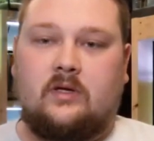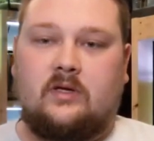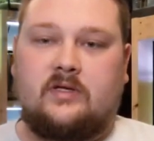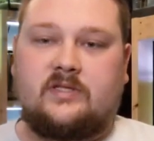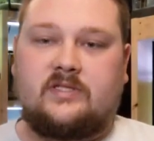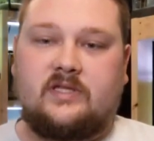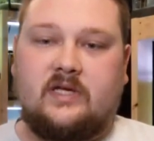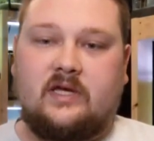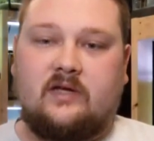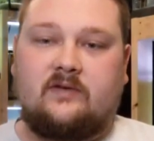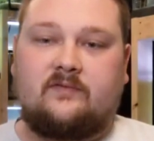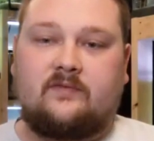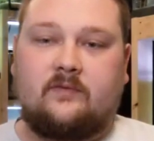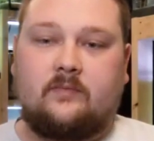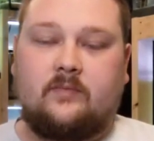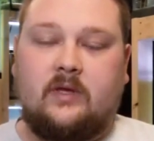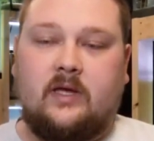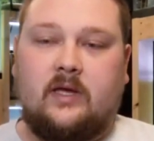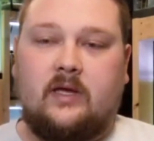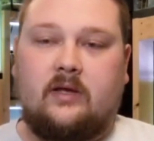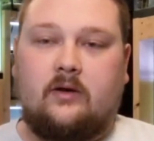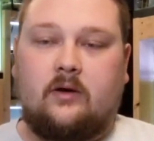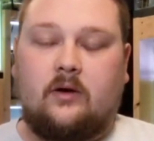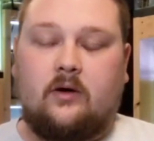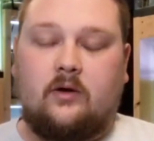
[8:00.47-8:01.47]
Aside from
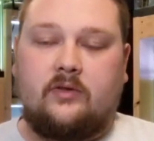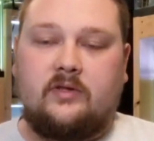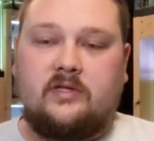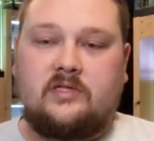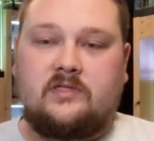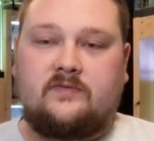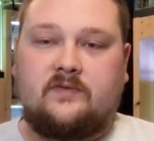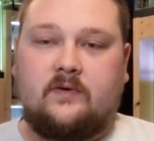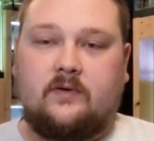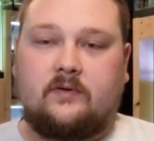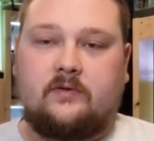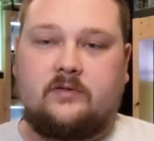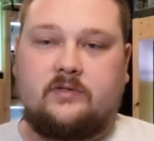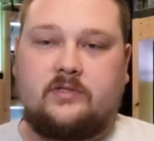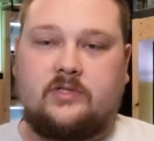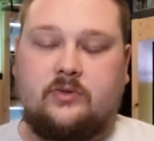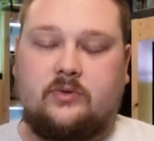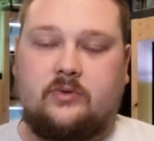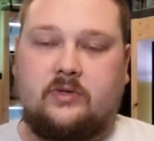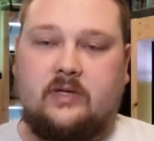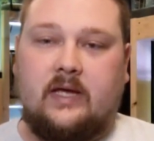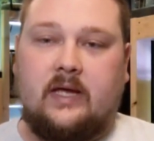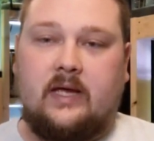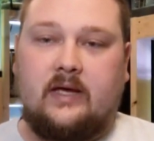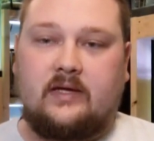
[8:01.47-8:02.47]
that, all these filters do
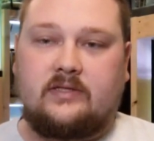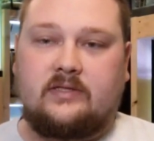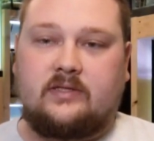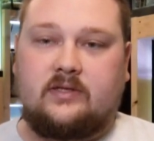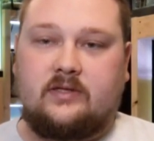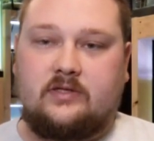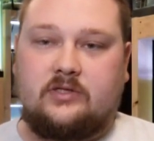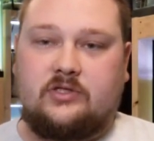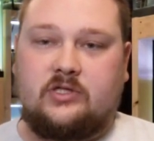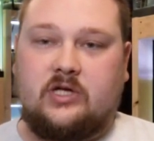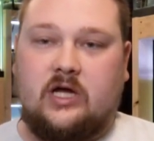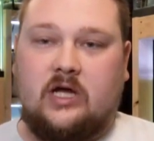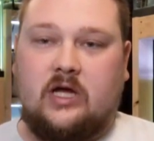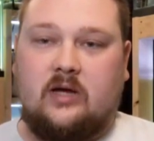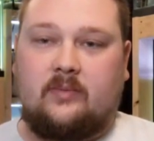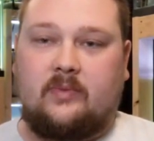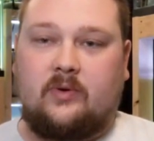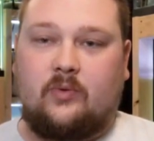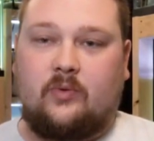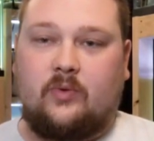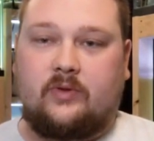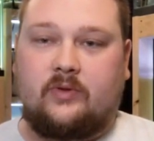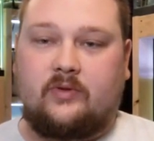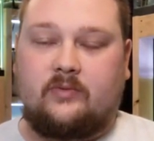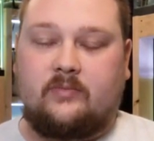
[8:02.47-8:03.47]
an excellent job
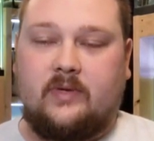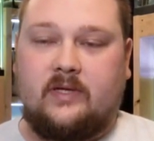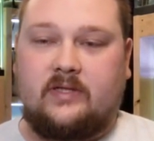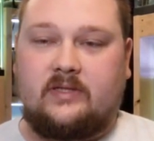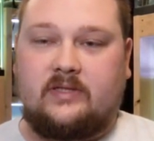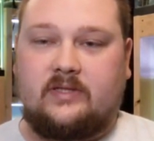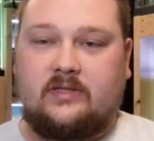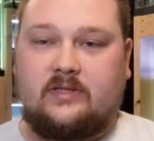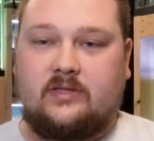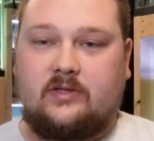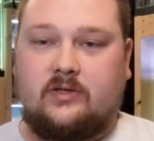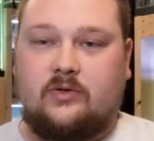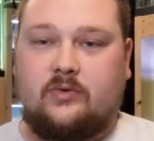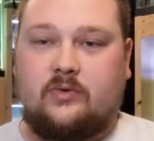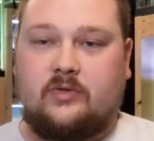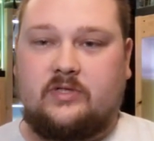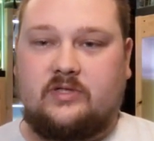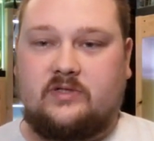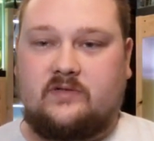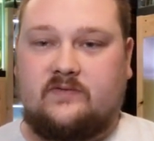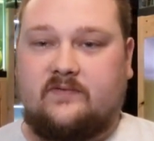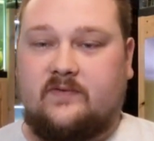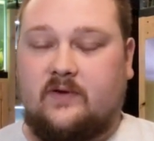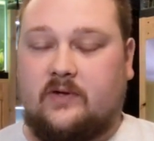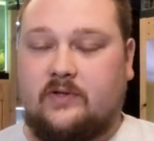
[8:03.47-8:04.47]
at what they're meant to do, which
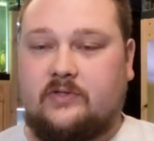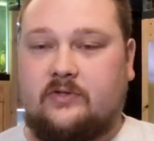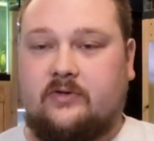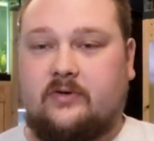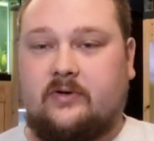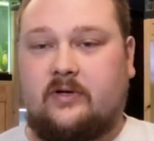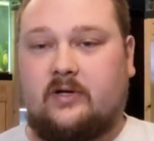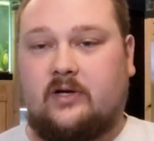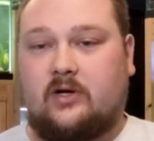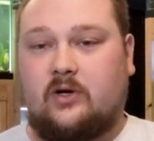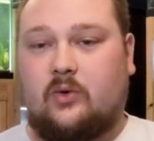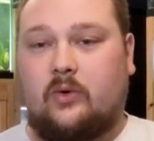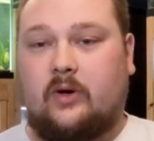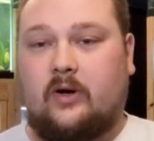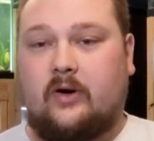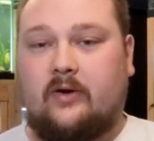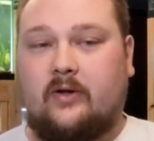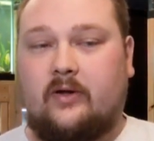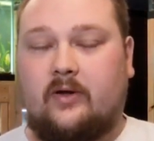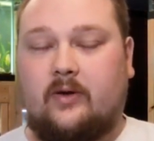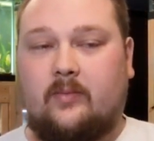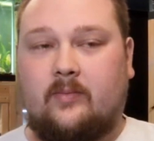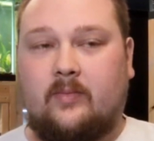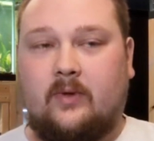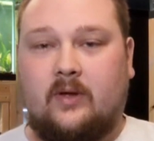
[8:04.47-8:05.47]
is filtering an
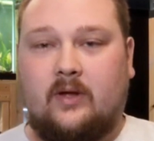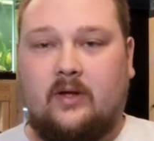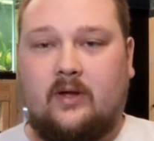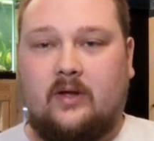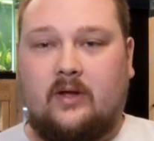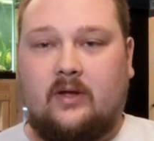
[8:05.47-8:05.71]
aquarium.